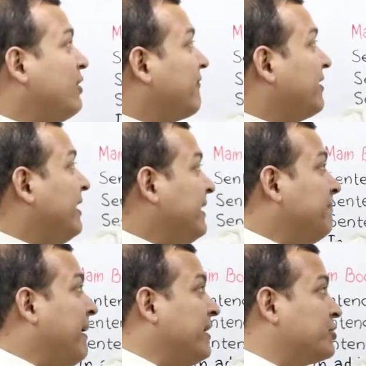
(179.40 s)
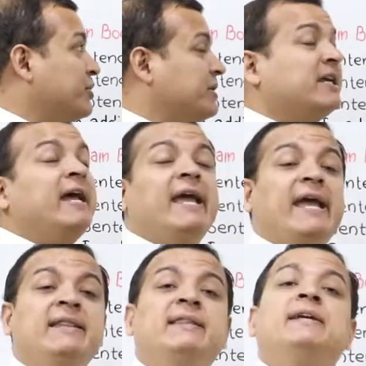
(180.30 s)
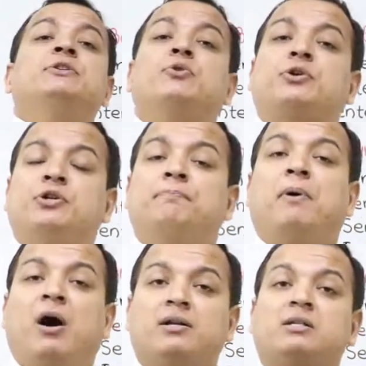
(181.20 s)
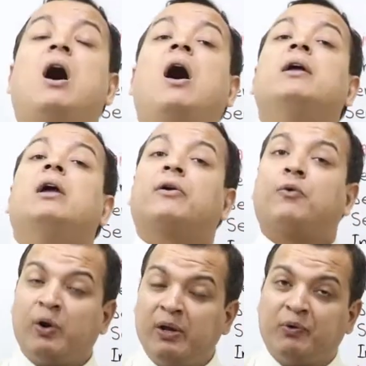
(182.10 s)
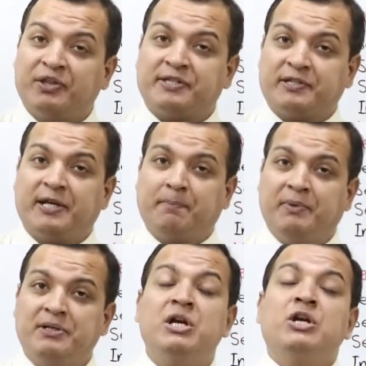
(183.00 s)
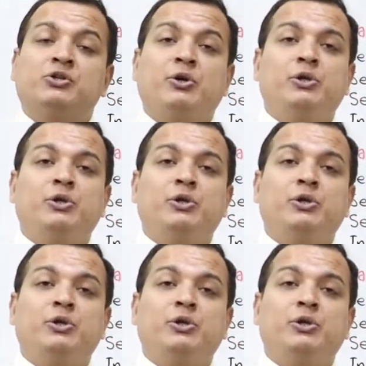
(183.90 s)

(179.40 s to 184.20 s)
you have clearly mentioned in the introduction part, I agree with this statement. So